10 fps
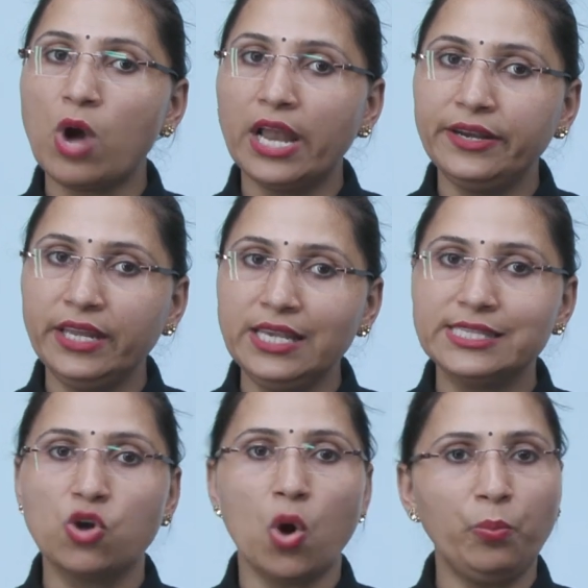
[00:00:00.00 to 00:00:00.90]

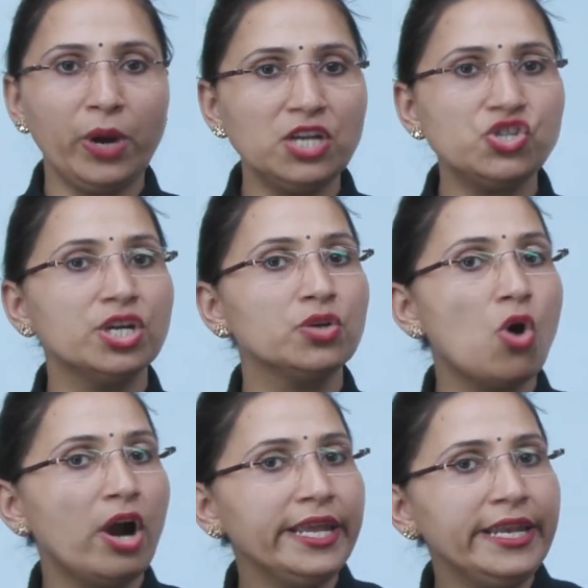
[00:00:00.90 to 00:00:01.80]
qualities, cooperation,
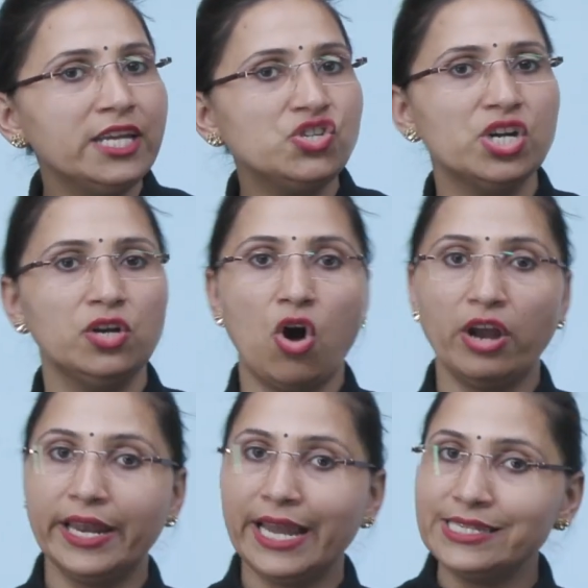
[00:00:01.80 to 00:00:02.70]
coordination,
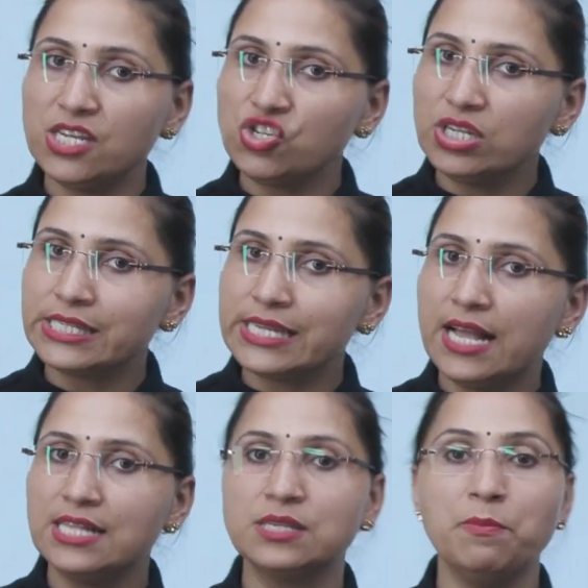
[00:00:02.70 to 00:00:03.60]
organization
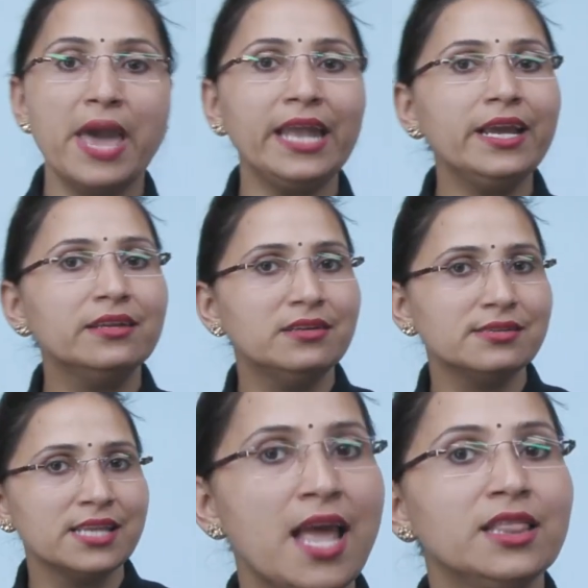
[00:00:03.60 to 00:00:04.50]
skills, many
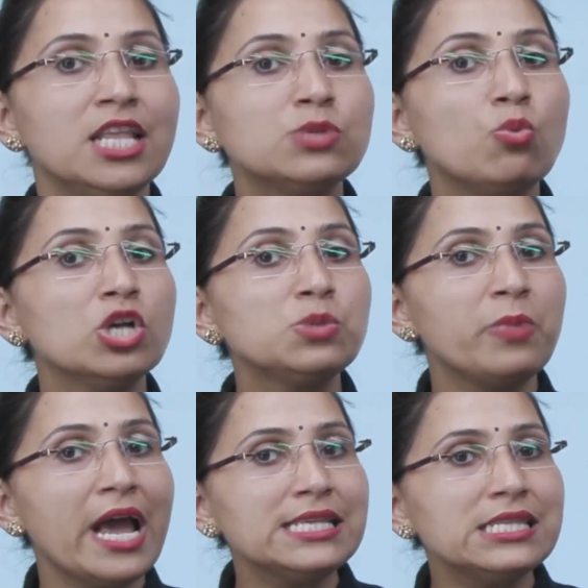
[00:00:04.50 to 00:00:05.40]
others. This was
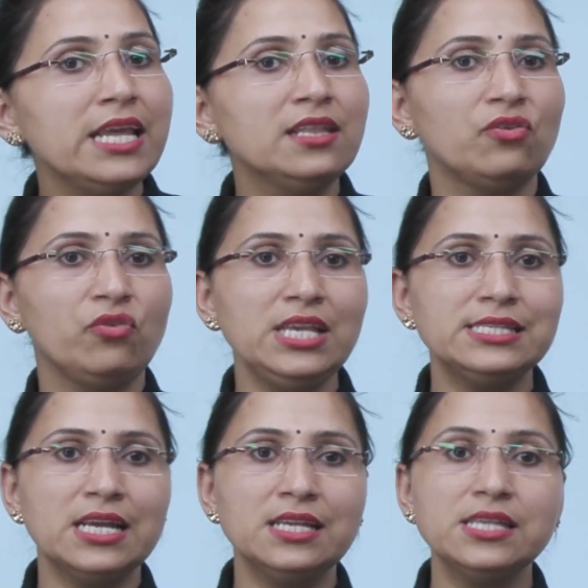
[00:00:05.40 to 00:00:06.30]
precisely the
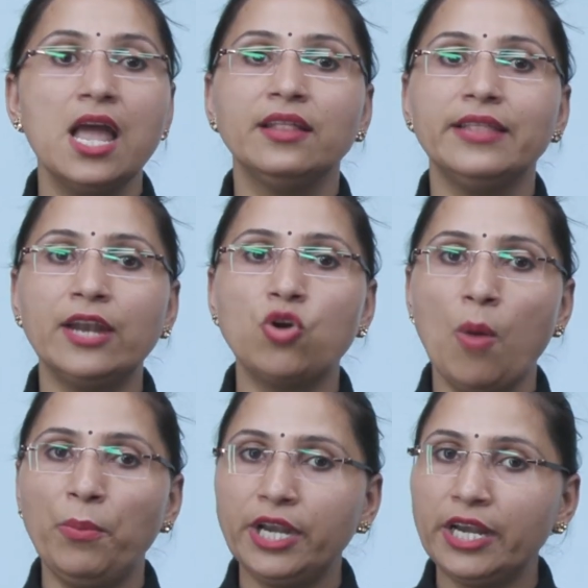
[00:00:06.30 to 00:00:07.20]
reasons that
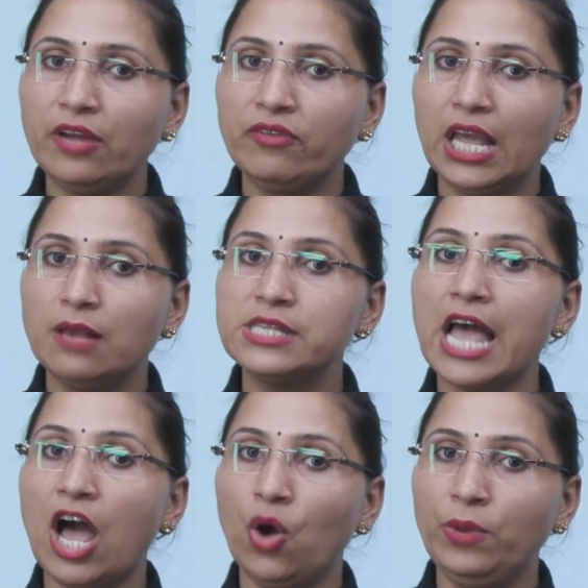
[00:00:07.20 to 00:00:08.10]
competitive games
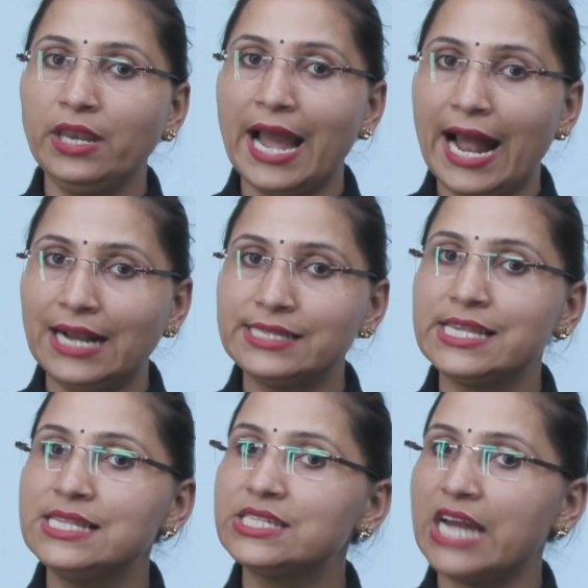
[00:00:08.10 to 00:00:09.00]
have been held
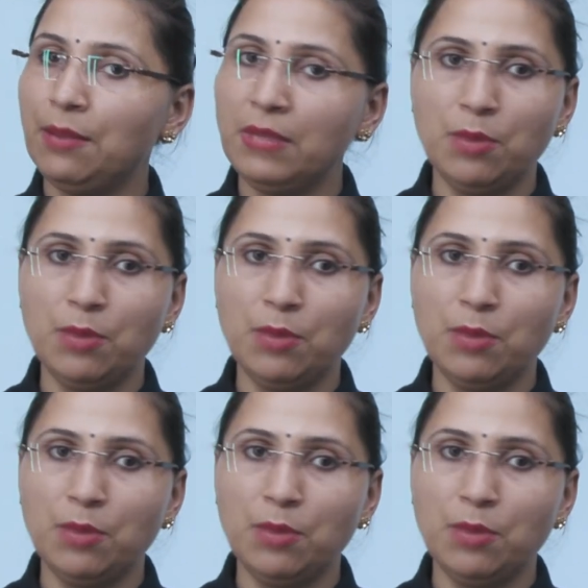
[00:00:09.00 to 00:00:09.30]
since time